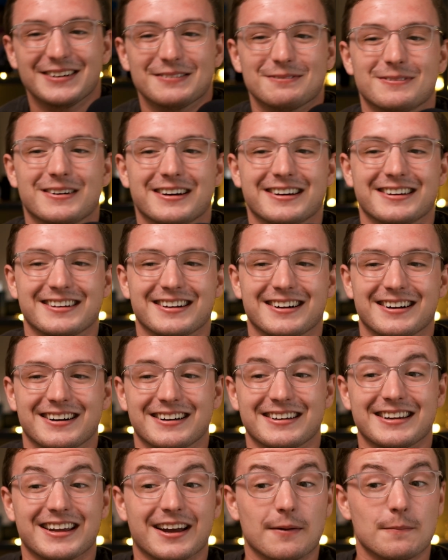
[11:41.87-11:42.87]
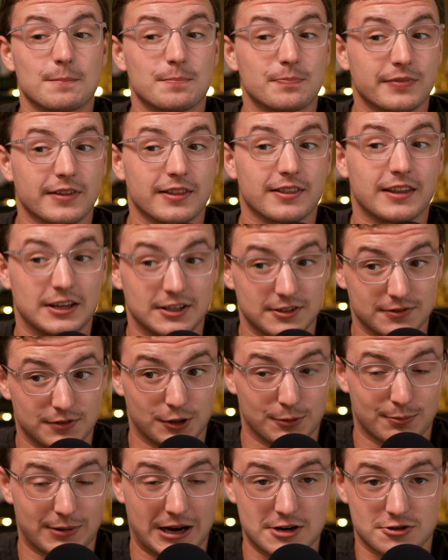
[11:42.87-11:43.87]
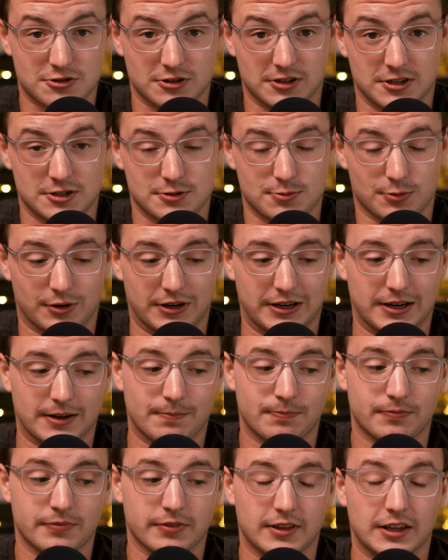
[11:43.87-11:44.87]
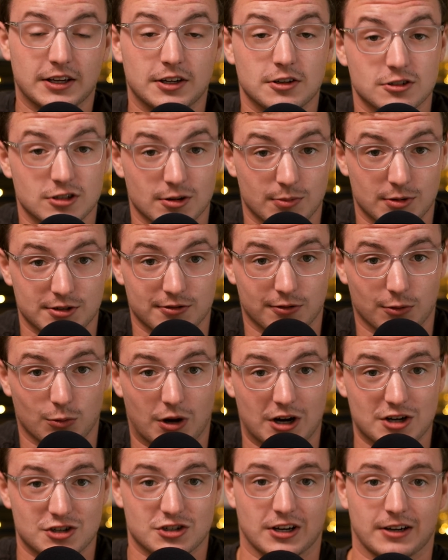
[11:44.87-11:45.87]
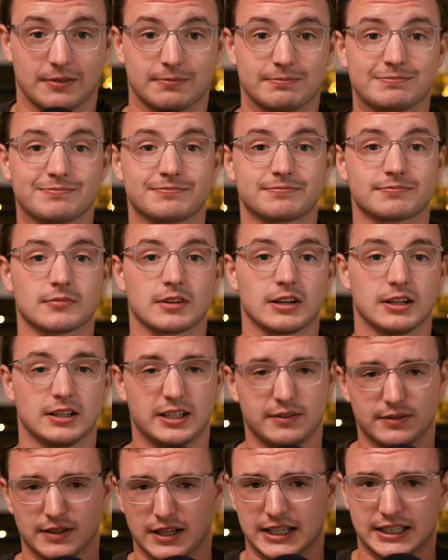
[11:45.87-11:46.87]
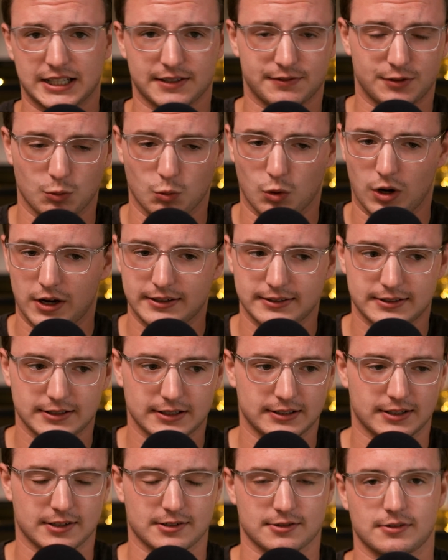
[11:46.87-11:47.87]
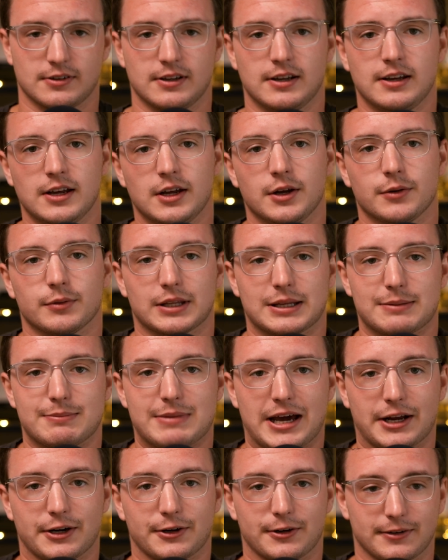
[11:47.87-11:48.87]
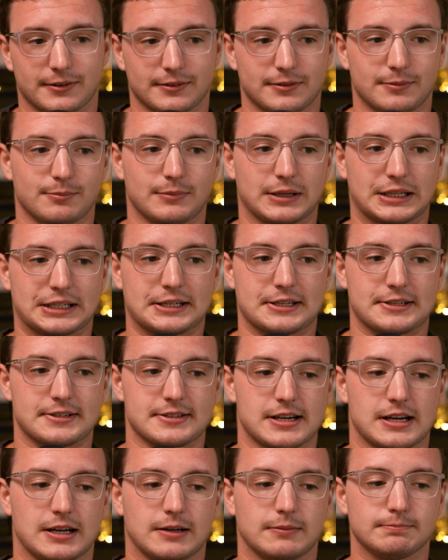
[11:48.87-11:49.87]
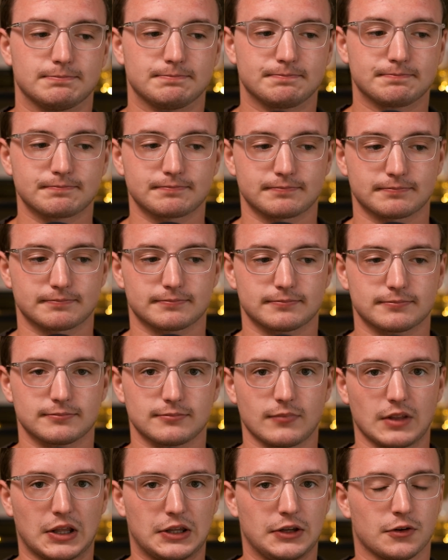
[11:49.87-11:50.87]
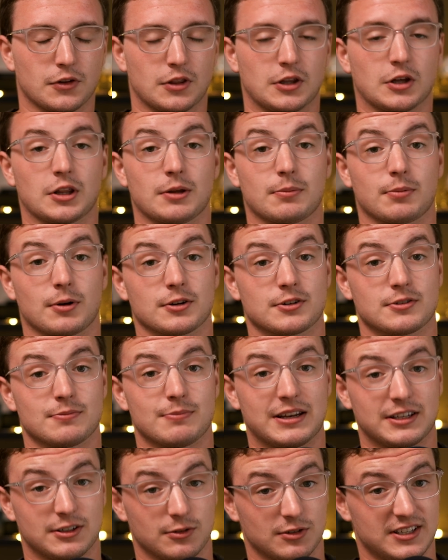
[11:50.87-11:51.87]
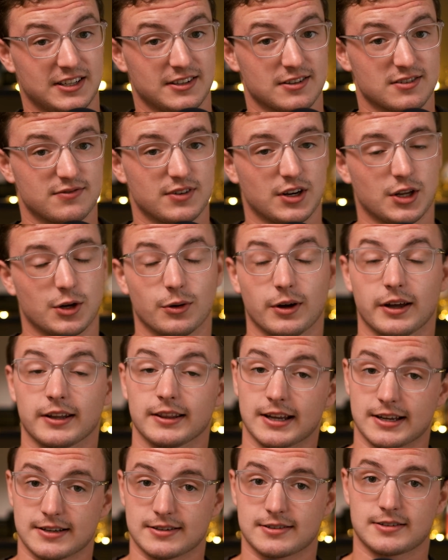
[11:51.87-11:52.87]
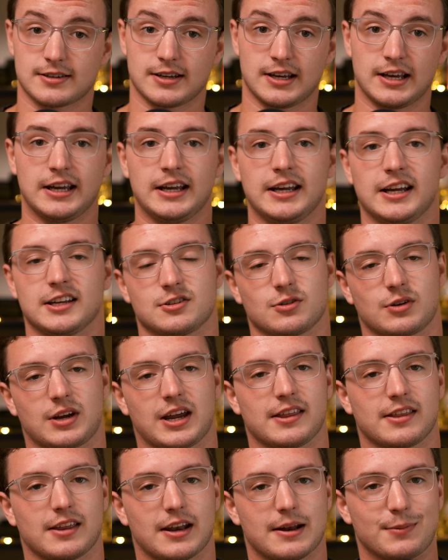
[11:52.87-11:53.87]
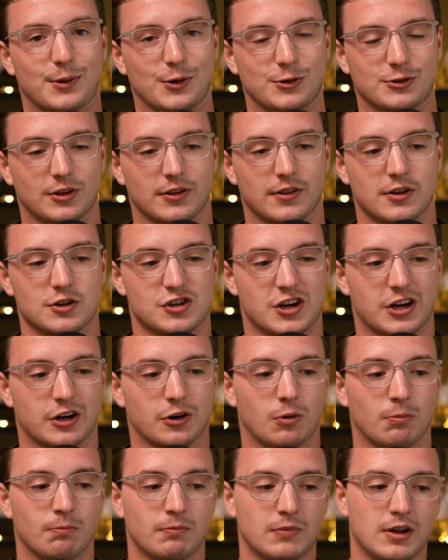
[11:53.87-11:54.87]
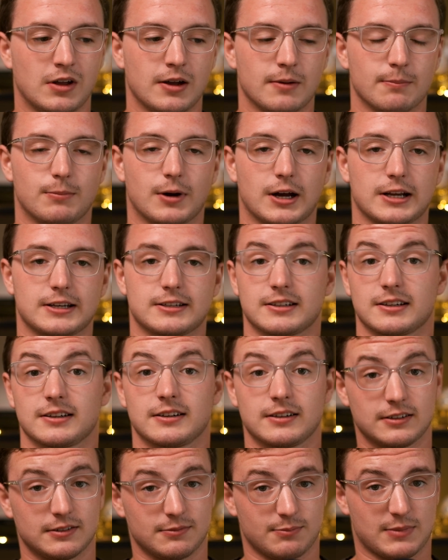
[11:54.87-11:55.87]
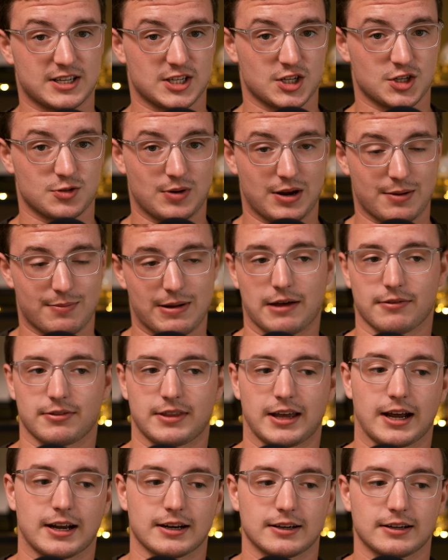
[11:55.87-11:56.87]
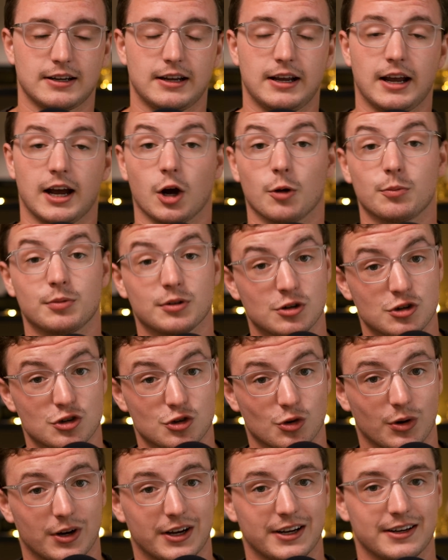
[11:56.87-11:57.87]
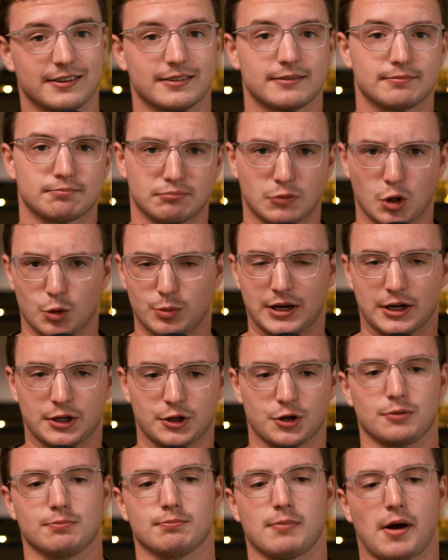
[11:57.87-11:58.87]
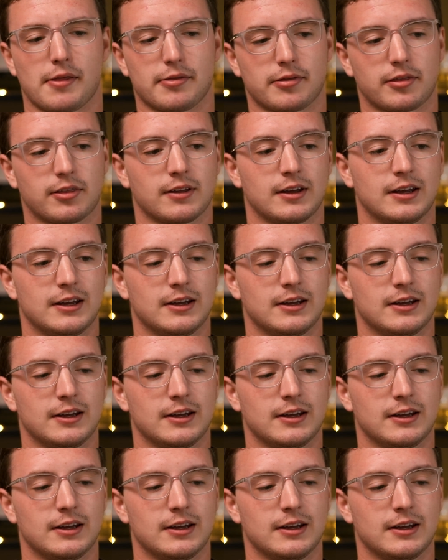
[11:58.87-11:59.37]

But yeah, thanks for your patronage, Maria. Thank you so much for watching. Leave a like if you want. It doesn't really matter because you're the only person meant to see this video, unless it's okay that I post it on the channel. But message me about that. I hope you enjoyed. Hope you had a good month.